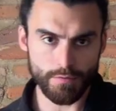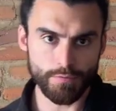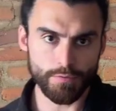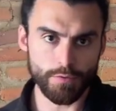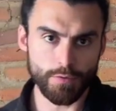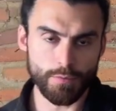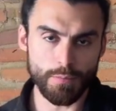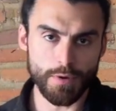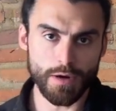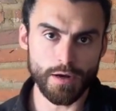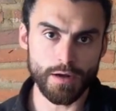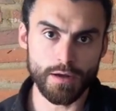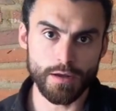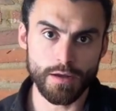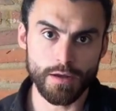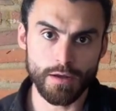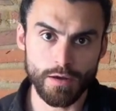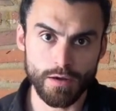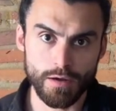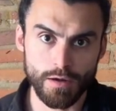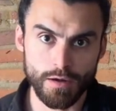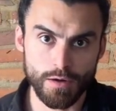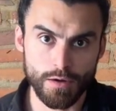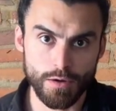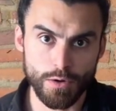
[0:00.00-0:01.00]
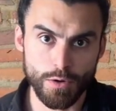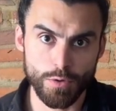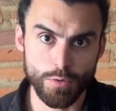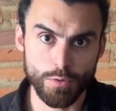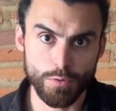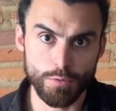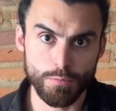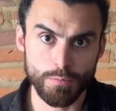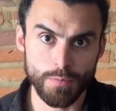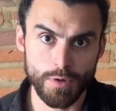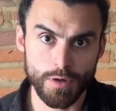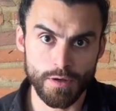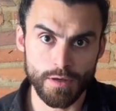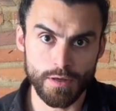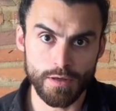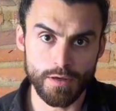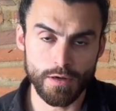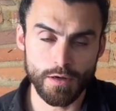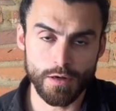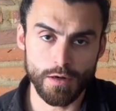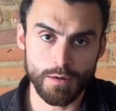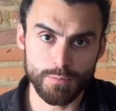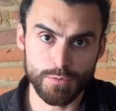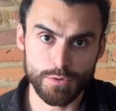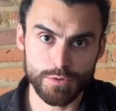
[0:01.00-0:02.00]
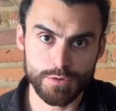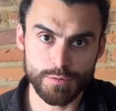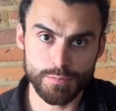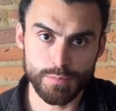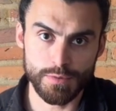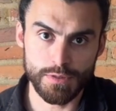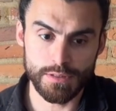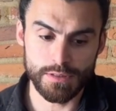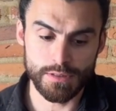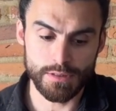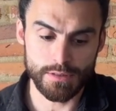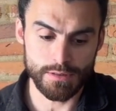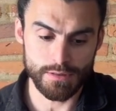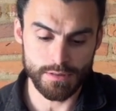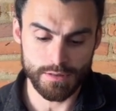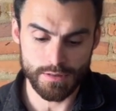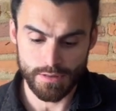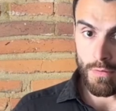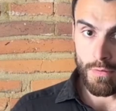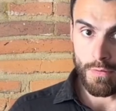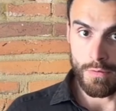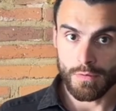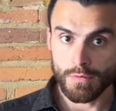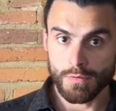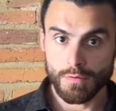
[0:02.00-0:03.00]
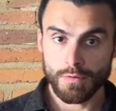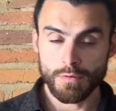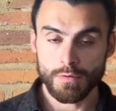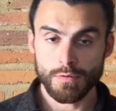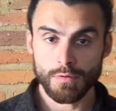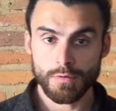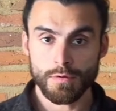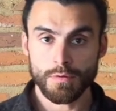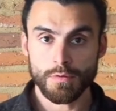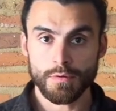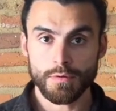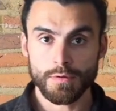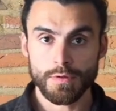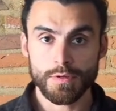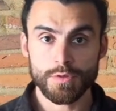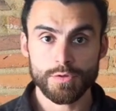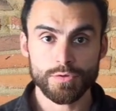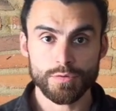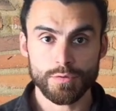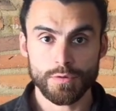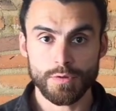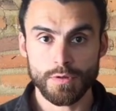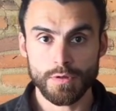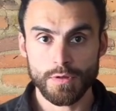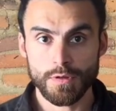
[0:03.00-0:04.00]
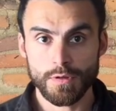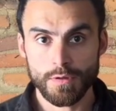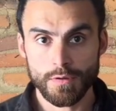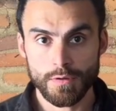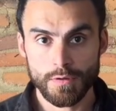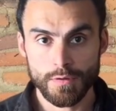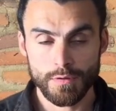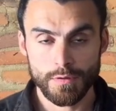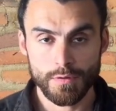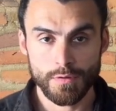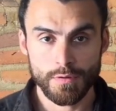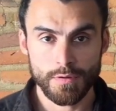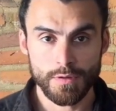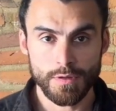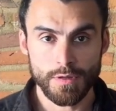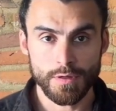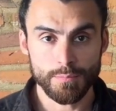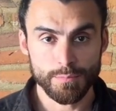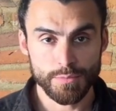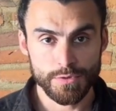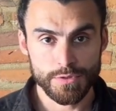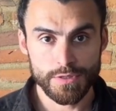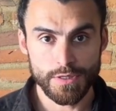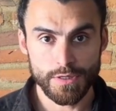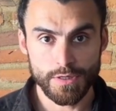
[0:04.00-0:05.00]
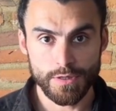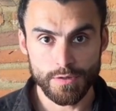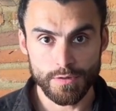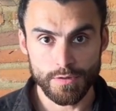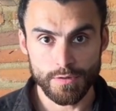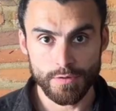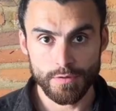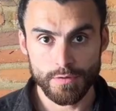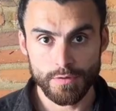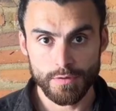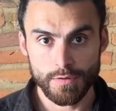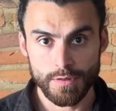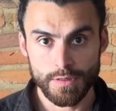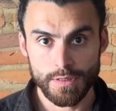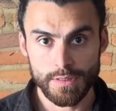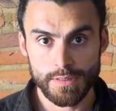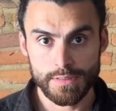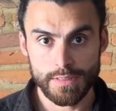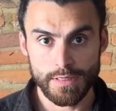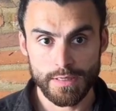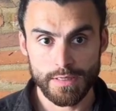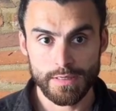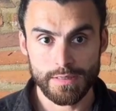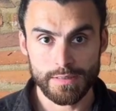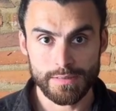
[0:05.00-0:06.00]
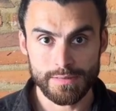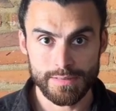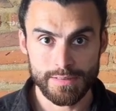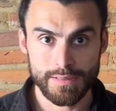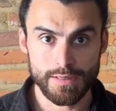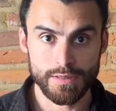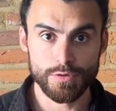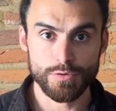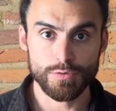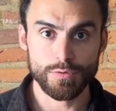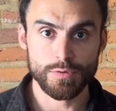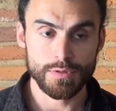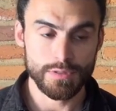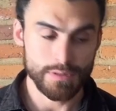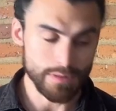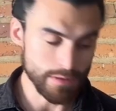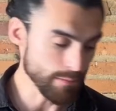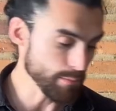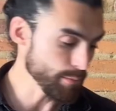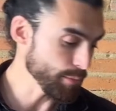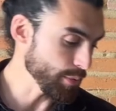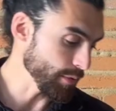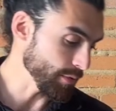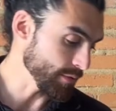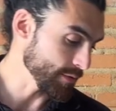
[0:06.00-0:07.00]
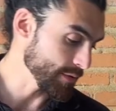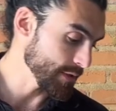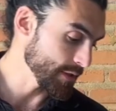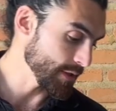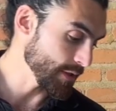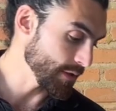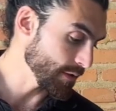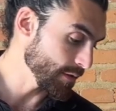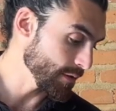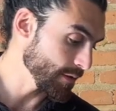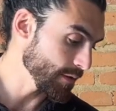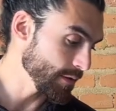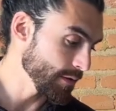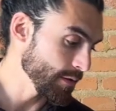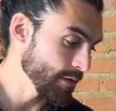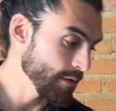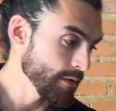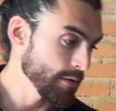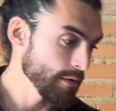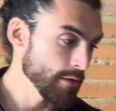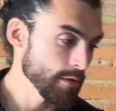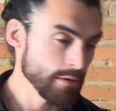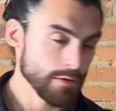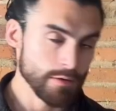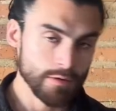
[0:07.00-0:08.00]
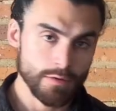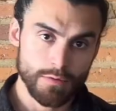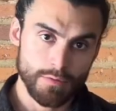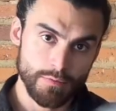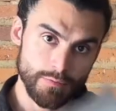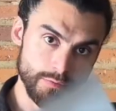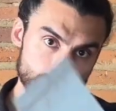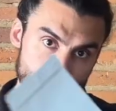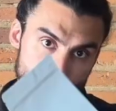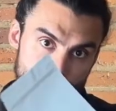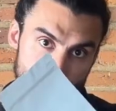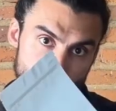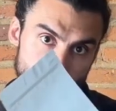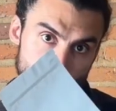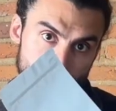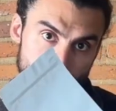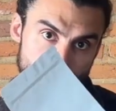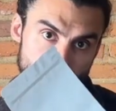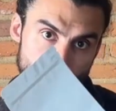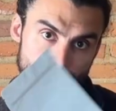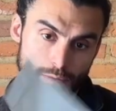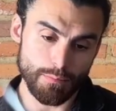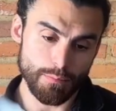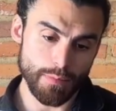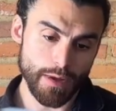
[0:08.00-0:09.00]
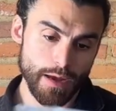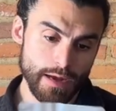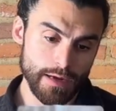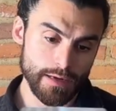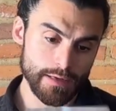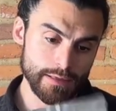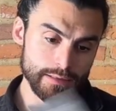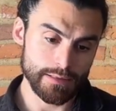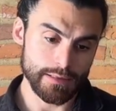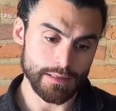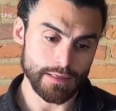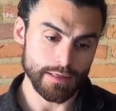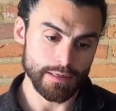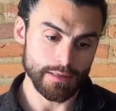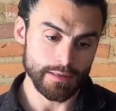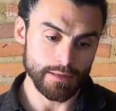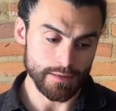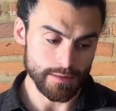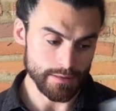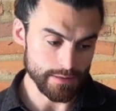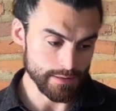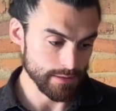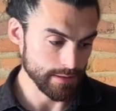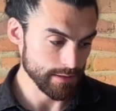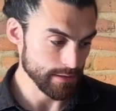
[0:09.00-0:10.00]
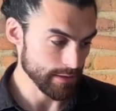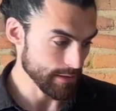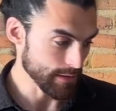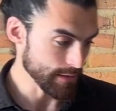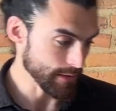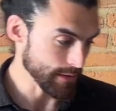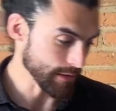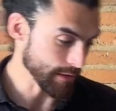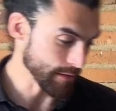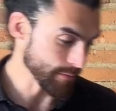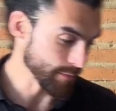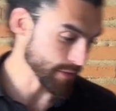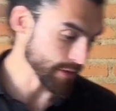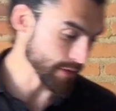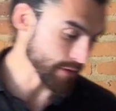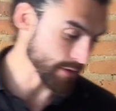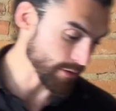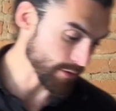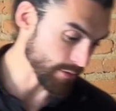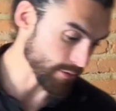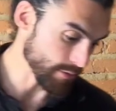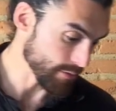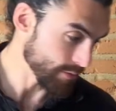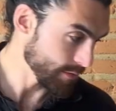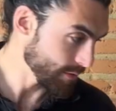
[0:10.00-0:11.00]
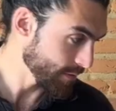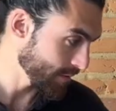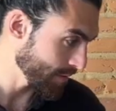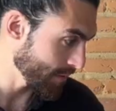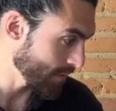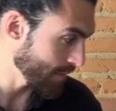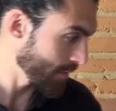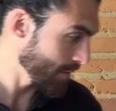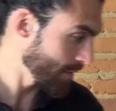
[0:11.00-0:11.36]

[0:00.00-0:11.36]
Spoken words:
for my home e-commerce business. This one in particular is a continuous impulse sealer for sealing bags like this that I'm going to use.